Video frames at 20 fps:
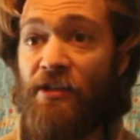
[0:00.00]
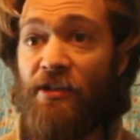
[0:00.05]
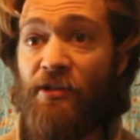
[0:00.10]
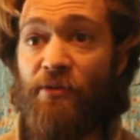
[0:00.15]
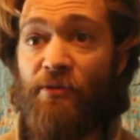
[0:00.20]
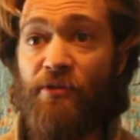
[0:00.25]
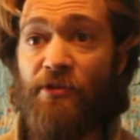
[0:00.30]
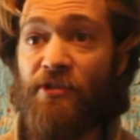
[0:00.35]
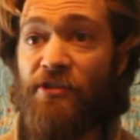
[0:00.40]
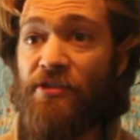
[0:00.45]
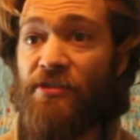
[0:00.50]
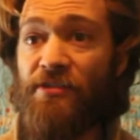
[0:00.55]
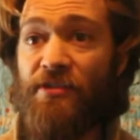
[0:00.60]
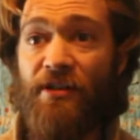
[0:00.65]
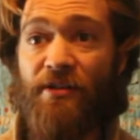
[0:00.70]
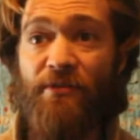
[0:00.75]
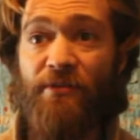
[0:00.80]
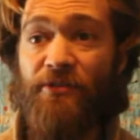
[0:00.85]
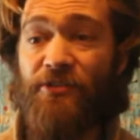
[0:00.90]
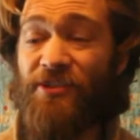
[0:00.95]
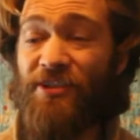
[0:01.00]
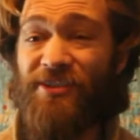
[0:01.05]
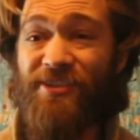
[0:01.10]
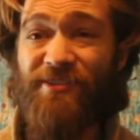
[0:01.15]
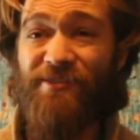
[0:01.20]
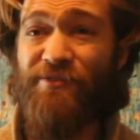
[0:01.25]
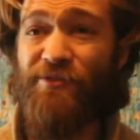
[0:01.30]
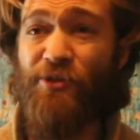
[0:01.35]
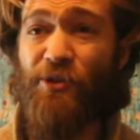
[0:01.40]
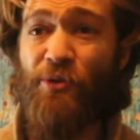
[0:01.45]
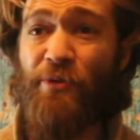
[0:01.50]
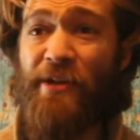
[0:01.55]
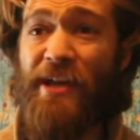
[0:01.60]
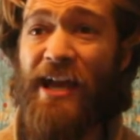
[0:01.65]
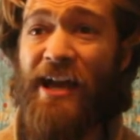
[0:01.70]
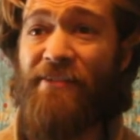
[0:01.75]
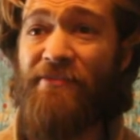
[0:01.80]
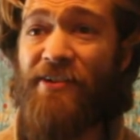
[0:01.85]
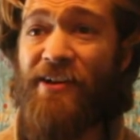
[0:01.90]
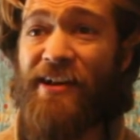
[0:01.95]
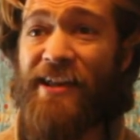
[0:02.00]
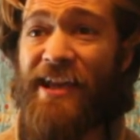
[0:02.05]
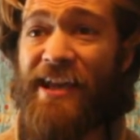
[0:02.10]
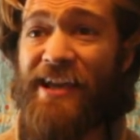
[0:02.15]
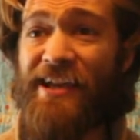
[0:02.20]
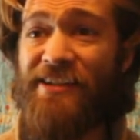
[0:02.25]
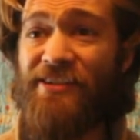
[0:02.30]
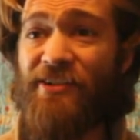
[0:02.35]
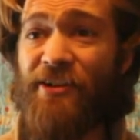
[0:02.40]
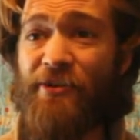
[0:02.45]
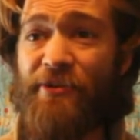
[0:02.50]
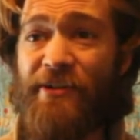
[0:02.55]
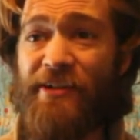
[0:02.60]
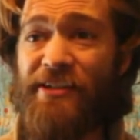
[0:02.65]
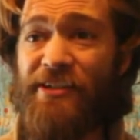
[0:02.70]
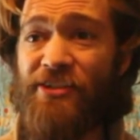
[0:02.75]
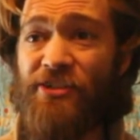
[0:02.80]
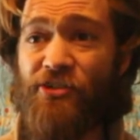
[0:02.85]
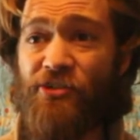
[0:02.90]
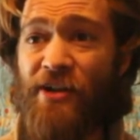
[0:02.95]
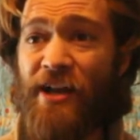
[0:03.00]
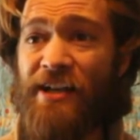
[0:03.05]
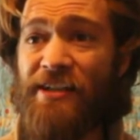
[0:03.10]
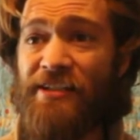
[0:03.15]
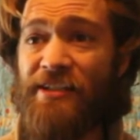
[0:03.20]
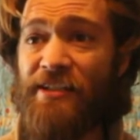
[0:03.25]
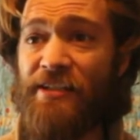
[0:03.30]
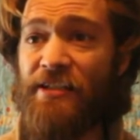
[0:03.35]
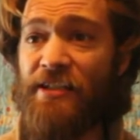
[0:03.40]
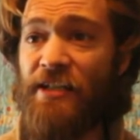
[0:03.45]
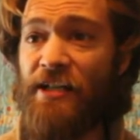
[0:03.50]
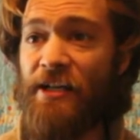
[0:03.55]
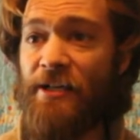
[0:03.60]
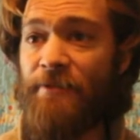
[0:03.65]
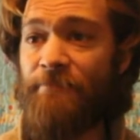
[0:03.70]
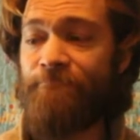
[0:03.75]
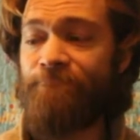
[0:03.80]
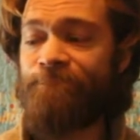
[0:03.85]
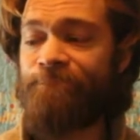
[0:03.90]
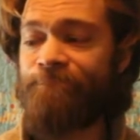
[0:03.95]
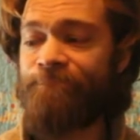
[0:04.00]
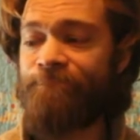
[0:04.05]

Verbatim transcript: we're stuck with just the fuel we have on hand already extracted. Um,